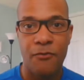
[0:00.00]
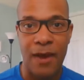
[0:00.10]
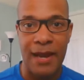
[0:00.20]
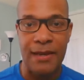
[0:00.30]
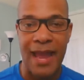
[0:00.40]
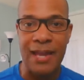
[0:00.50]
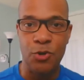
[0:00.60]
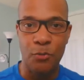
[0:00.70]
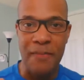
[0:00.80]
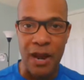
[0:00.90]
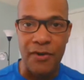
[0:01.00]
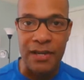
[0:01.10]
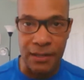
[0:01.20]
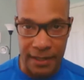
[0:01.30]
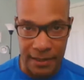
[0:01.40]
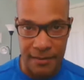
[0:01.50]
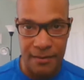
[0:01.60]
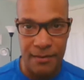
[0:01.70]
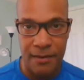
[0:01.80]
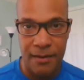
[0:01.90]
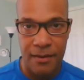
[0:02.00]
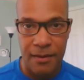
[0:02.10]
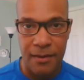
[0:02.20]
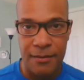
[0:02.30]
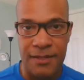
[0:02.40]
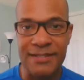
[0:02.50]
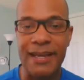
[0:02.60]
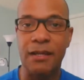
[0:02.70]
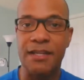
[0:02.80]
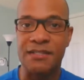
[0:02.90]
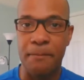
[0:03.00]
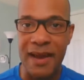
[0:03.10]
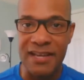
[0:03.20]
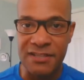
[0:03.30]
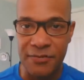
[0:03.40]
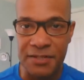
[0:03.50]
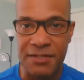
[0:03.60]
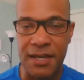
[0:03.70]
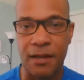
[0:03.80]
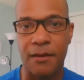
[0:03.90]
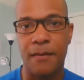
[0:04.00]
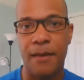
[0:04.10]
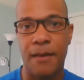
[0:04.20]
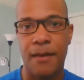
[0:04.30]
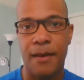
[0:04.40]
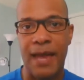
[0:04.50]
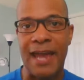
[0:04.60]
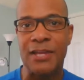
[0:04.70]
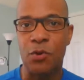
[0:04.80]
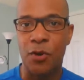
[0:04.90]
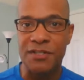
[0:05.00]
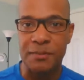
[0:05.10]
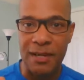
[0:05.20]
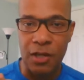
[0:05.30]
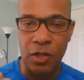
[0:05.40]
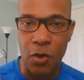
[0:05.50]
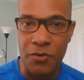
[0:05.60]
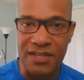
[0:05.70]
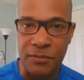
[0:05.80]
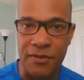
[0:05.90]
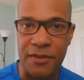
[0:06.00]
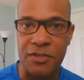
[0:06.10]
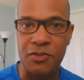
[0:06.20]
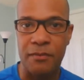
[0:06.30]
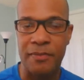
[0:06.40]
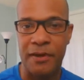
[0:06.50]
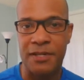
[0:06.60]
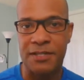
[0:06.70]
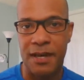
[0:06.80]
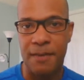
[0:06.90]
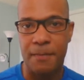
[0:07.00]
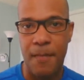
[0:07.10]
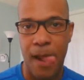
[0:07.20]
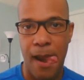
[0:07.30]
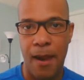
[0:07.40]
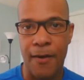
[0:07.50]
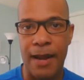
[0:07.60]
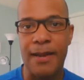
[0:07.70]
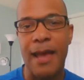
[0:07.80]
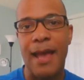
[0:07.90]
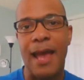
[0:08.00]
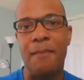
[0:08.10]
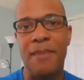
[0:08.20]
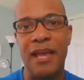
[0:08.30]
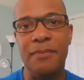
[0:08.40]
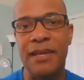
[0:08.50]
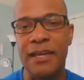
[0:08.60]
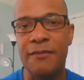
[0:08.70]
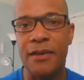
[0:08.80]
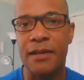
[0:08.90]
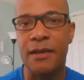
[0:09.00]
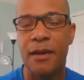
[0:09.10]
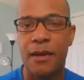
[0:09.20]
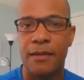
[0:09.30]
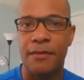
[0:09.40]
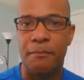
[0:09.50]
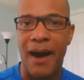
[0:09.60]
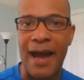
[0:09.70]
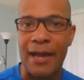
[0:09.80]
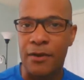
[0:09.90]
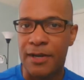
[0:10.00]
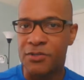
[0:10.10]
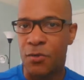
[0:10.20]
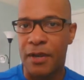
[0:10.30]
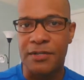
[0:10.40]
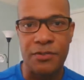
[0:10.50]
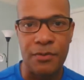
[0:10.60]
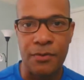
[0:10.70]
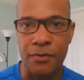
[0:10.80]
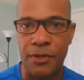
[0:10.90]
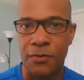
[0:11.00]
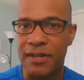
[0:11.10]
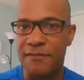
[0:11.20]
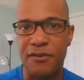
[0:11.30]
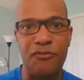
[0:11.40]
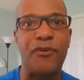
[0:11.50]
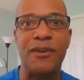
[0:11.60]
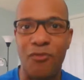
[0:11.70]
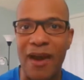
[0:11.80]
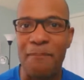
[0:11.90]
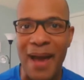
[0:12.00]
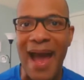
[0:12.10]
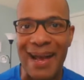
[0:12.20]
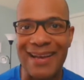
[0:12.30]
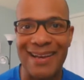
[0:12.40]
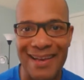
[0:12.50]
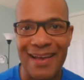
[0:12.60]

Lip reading: right? And numerically, the deal is the best for the seller, and you're going to be closing within a certain period of time. All right. And maybe even the buyer is going to, give the free rent back,